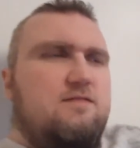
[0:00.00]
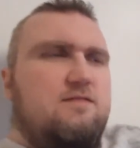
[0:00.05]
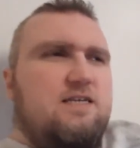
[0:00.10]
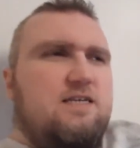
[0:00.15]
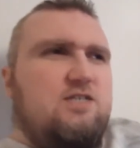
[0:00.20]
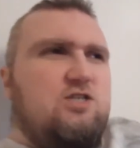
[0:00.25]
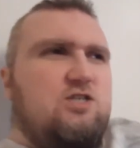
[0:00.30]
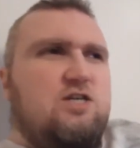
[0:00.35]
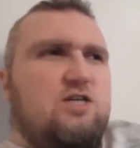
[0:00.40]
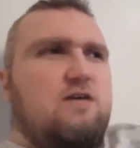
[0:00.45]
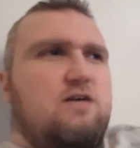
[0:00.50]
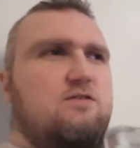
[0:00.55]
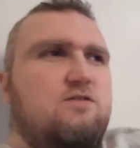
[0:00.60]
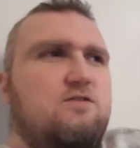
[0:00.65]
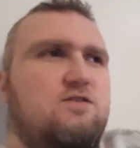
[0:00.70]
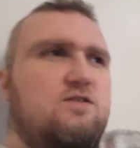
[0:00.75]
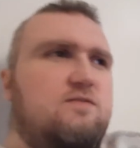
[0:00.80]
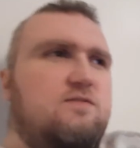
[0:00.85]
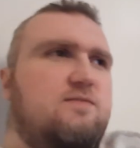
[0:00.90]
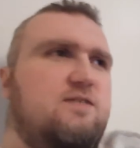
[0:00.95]
like child
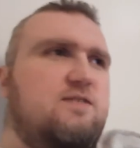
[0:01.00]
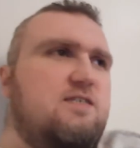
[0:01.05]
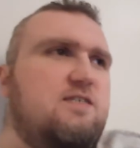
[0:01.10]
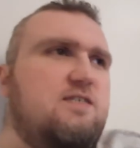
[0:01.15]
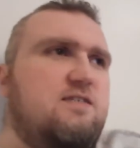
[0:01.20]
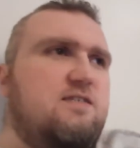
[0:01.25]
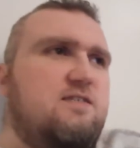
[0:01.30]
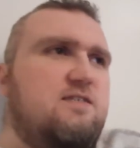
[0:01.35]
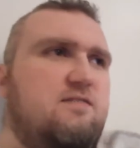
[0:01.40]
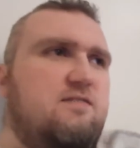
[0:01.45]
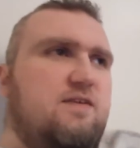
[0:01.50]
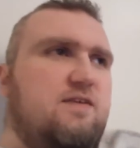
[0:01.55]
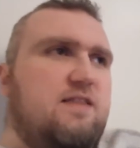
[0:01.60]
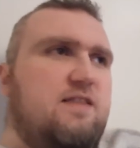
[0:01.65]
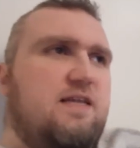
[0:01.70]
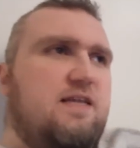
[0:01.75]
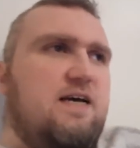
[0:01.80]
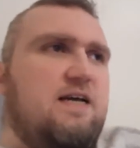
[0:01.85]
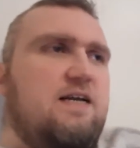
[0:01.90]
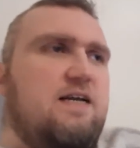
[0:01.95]
services and stuff like
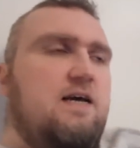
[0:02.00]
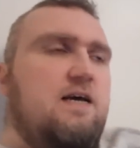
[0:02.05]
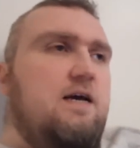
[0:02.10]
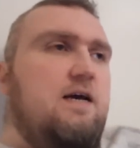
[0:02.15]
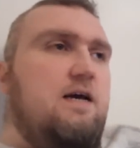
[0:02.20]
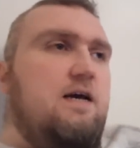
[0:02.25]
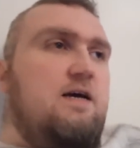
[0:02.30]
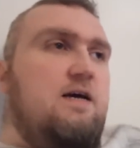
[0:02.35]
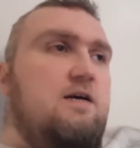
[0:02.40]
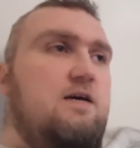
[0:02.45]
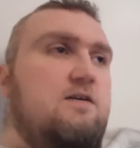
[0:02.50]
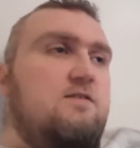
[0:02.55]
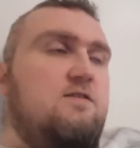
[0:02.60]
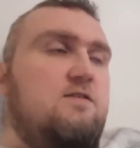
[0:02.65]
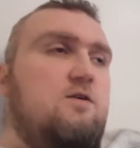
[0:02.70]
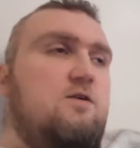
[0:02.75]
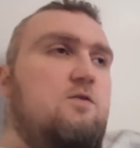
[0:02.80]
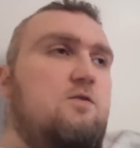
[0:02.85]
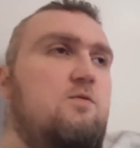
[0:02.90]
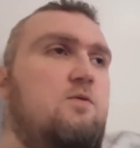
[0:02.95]
that
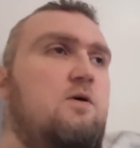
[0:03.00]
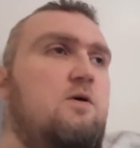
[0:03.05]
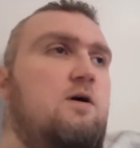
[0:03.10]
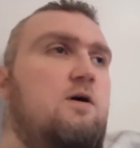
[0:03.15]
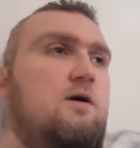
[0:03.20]
so